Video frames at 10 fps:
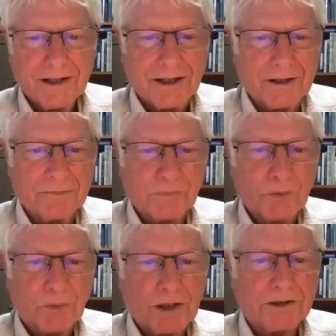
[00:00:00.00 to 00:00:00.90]
And
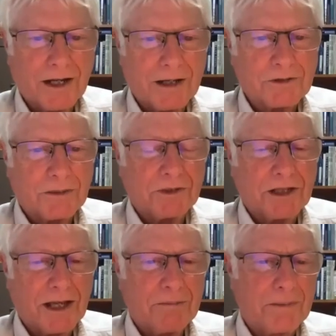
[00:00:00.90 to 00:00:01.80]
one time somebody
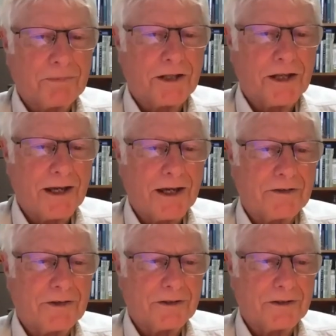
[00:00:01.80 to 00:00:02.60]
came up and they had